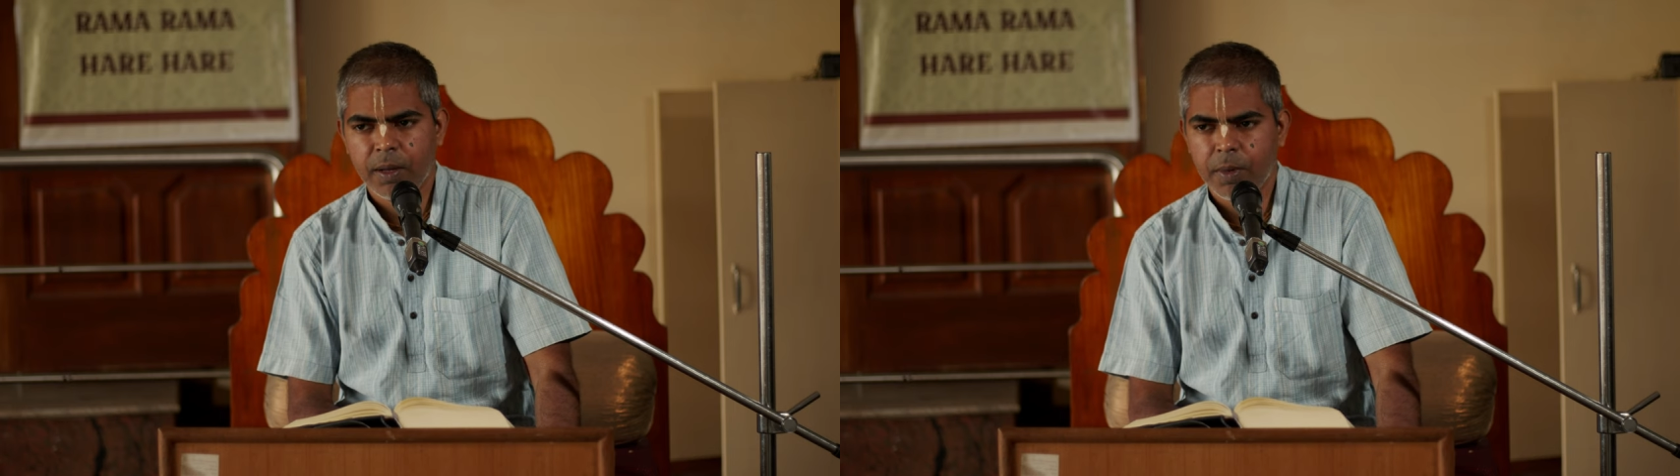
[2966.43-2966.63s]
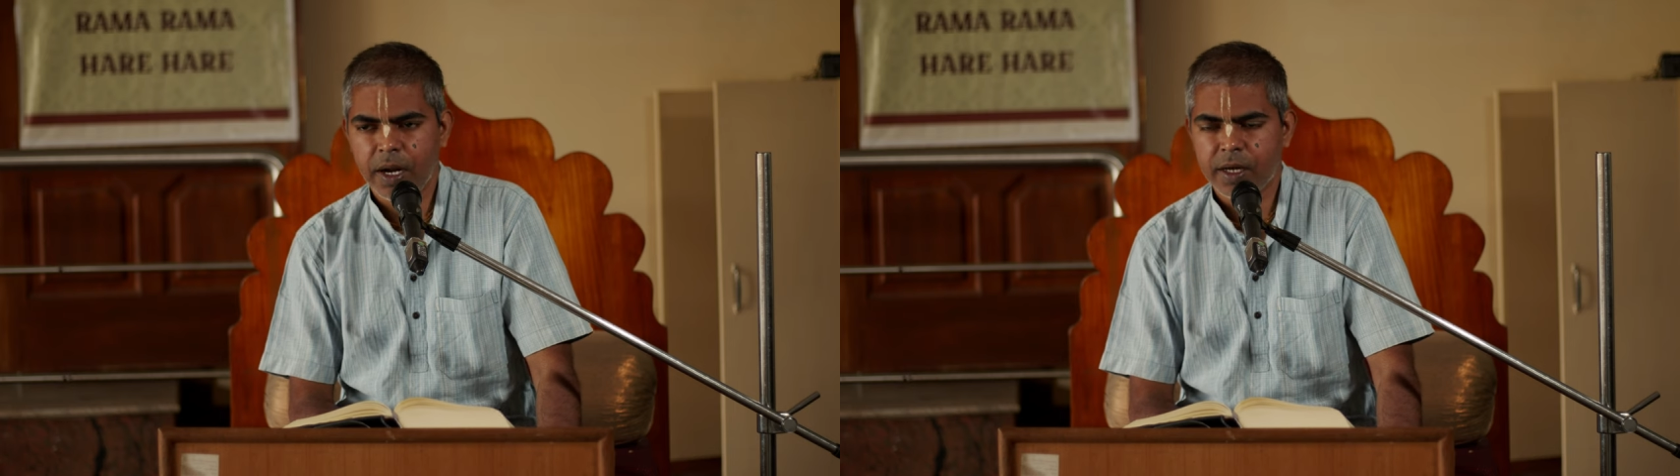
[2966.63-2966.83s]

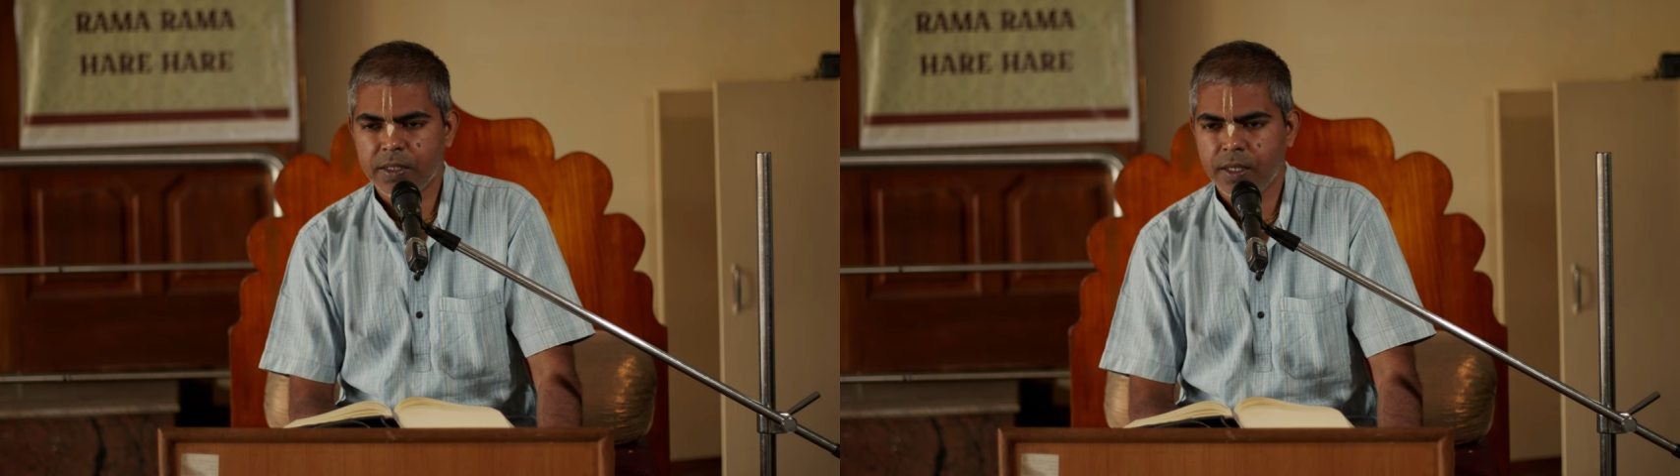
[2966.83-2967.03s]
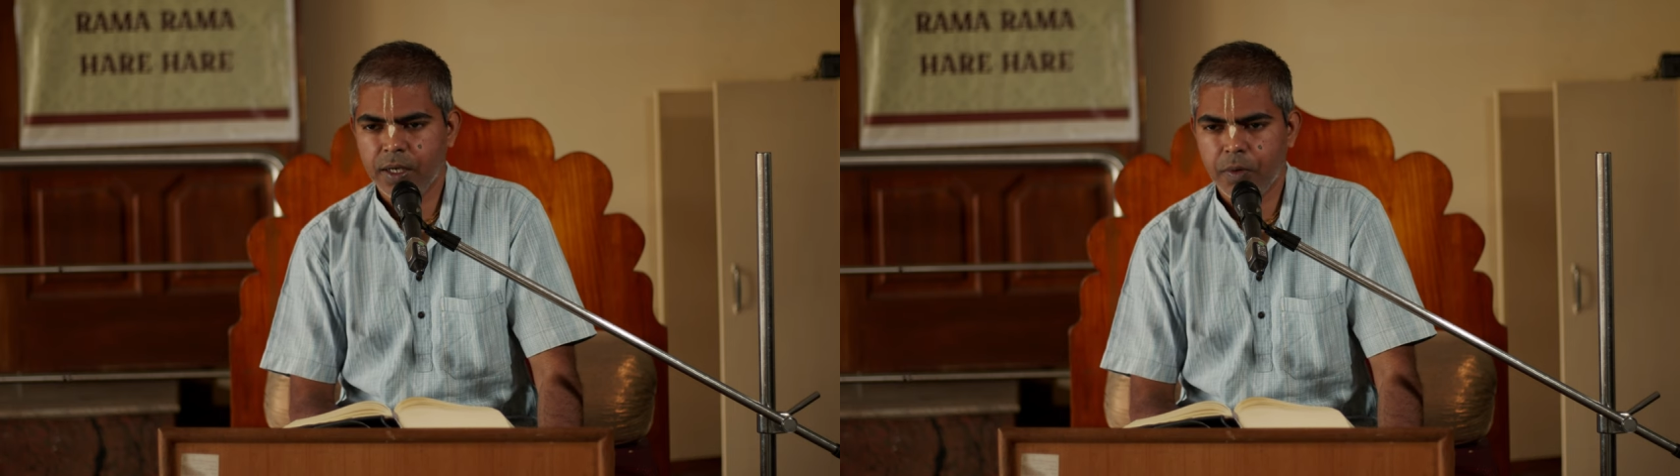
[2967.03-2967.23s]

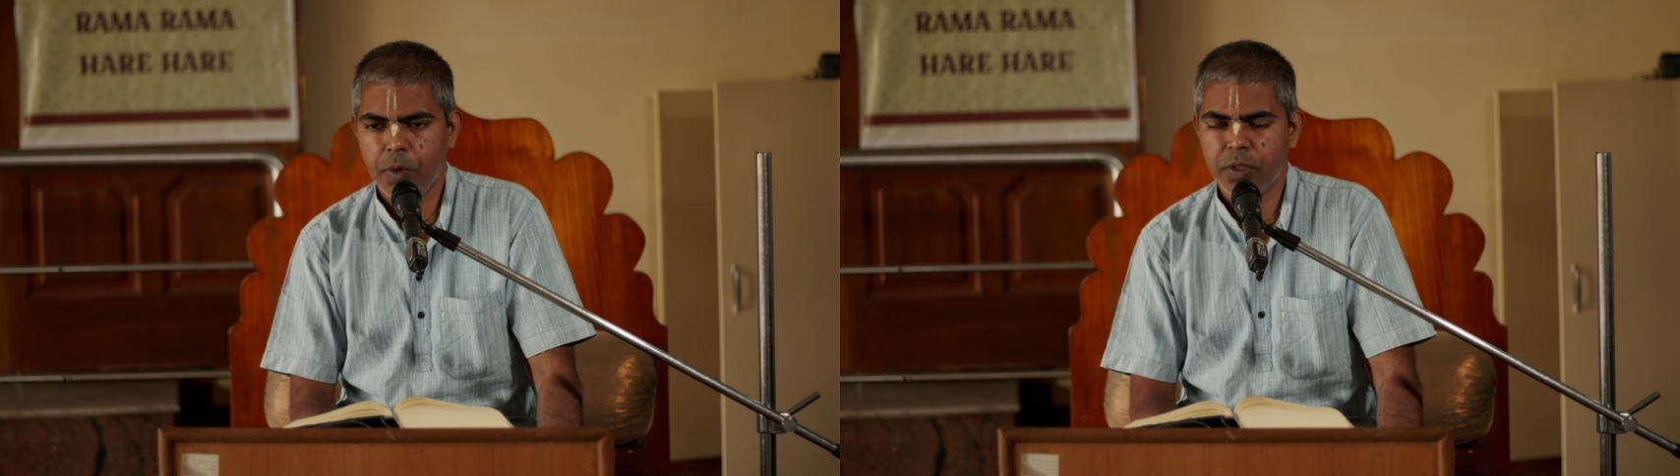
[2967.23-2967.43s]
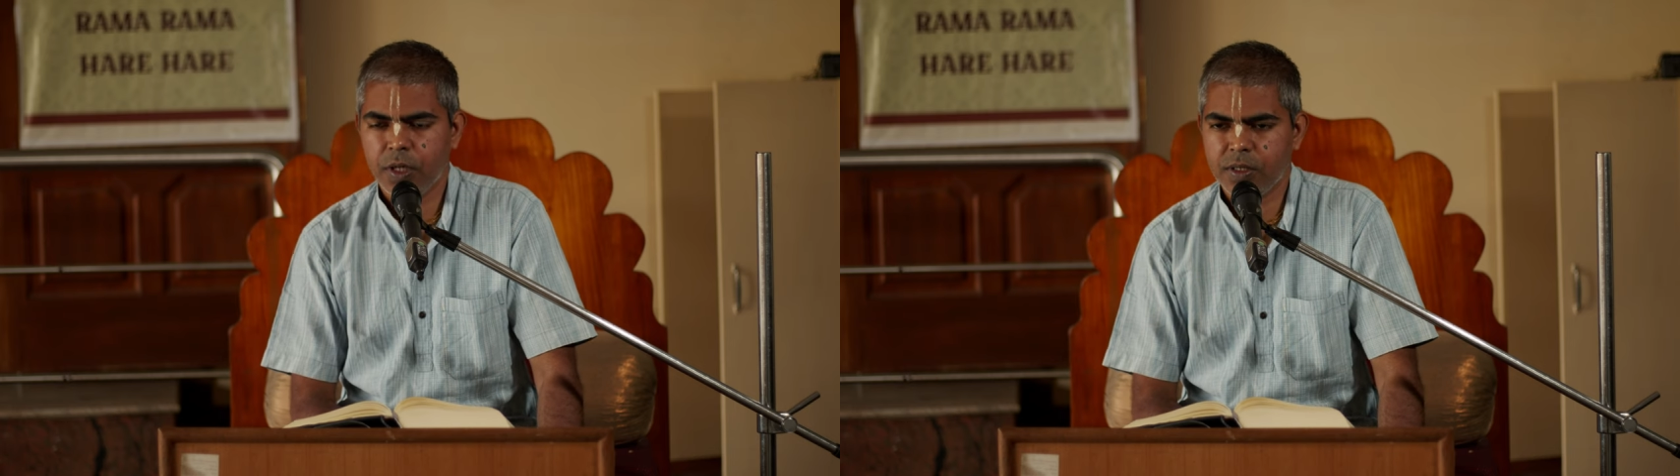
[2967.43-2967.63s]
practicing
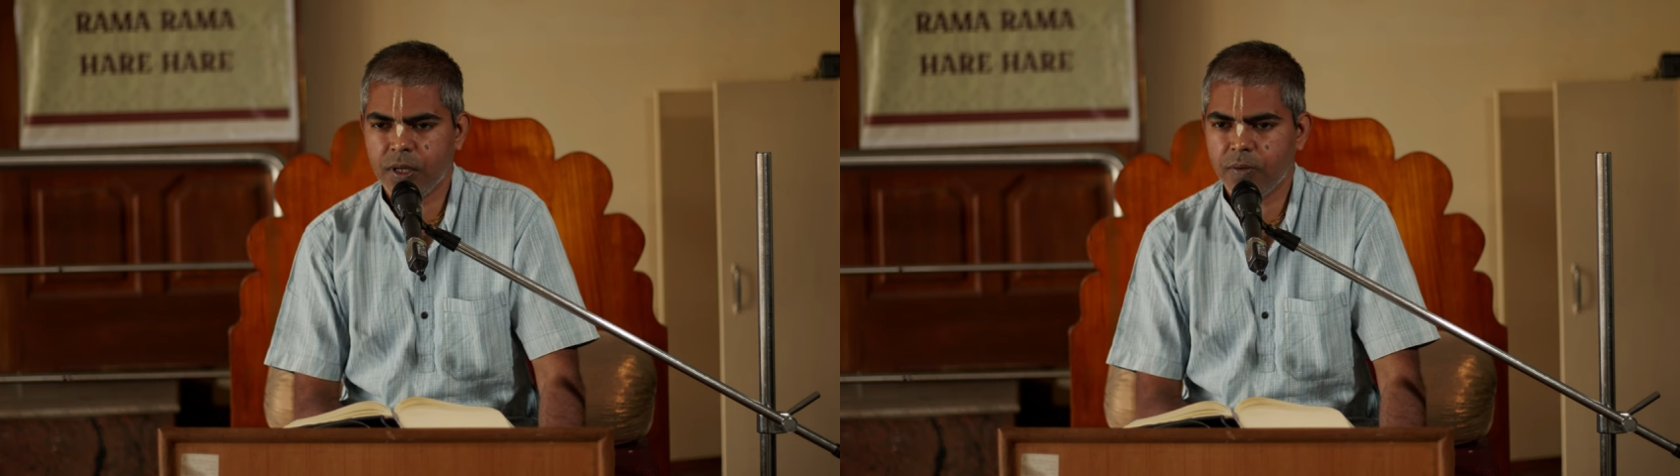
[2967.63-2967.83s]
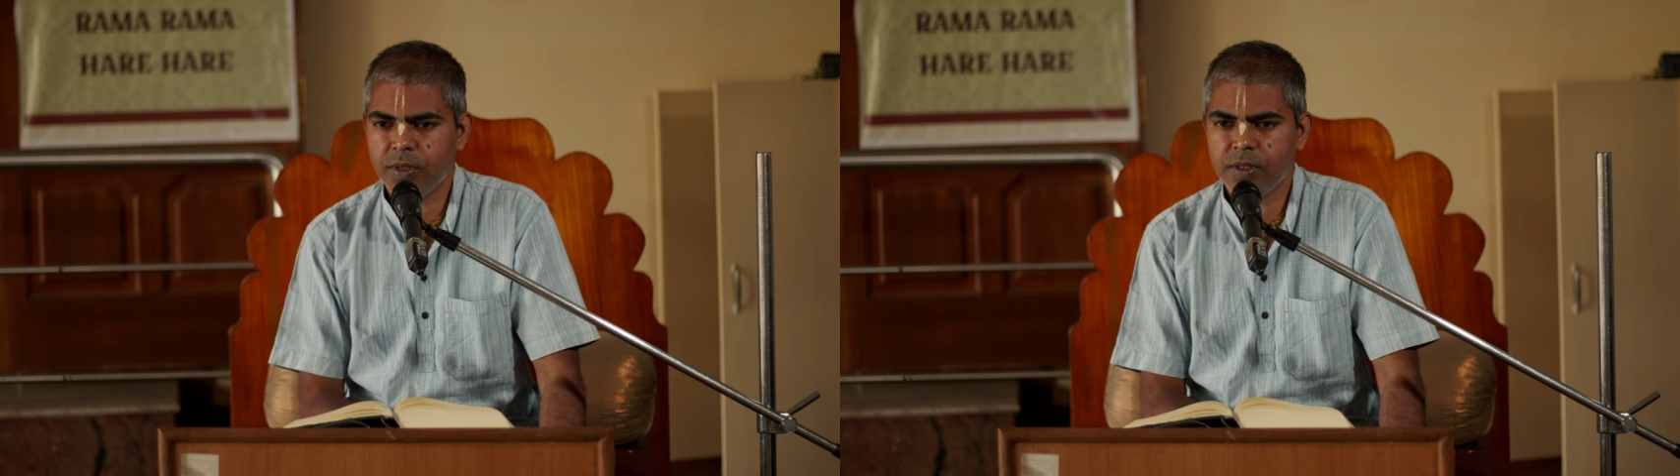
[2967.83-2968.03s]
devotional
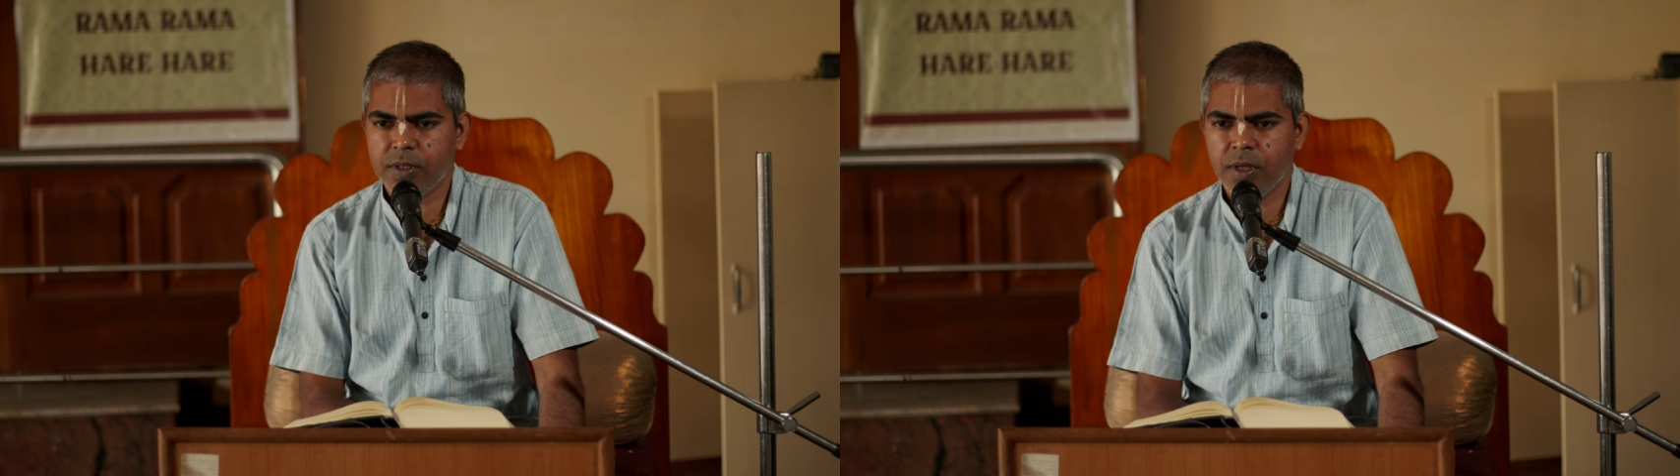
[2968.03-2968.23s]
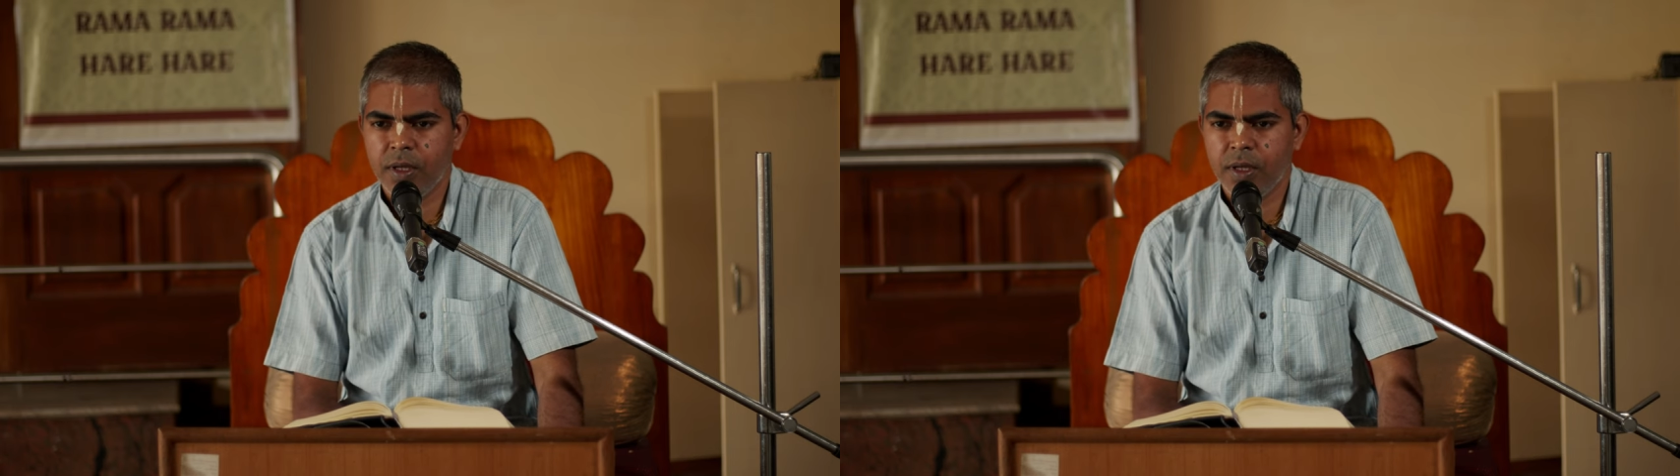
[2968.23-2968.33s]
service.